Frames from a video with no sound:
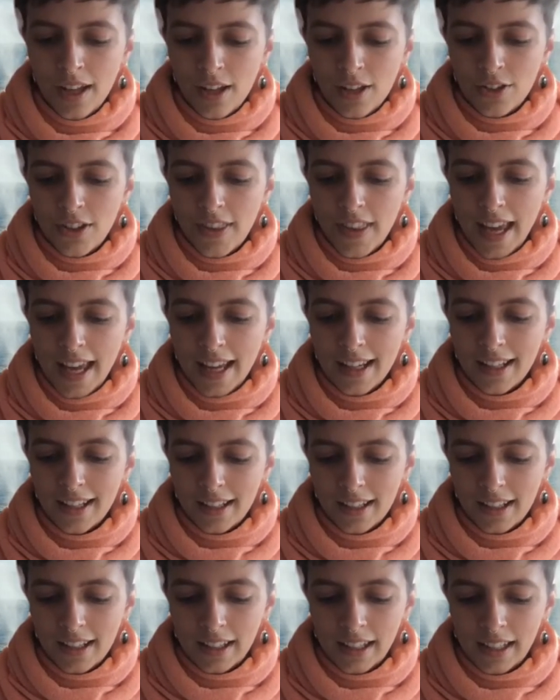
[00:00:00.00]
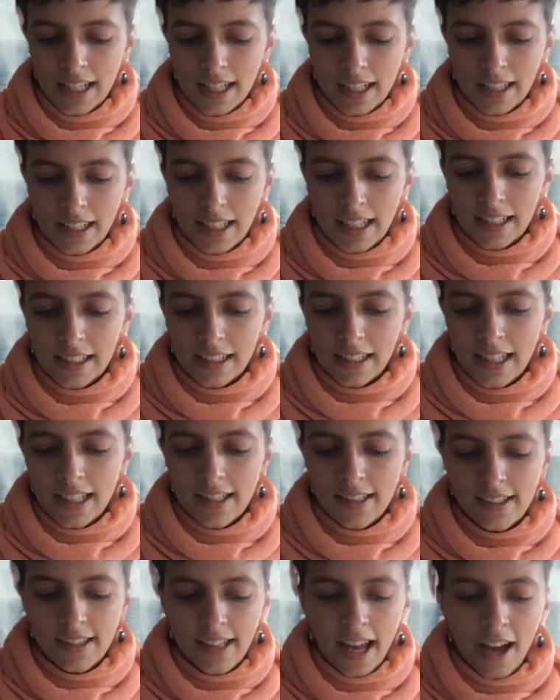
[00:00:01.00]
So that click, click, click
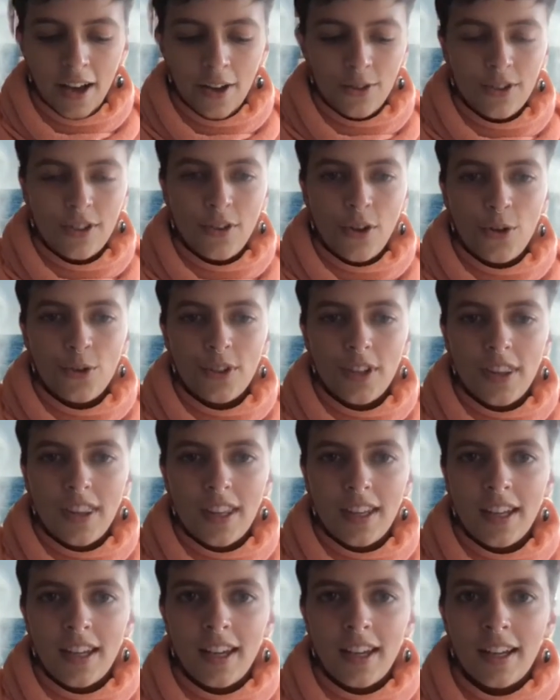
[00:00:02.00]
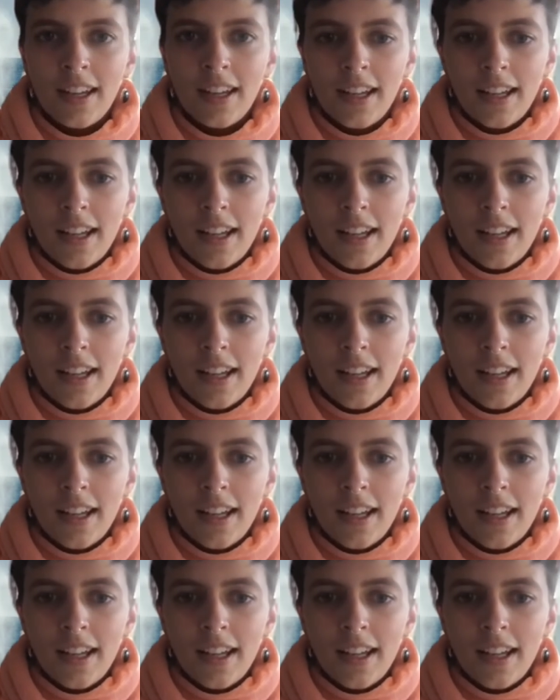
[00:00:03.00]
sound, those are the...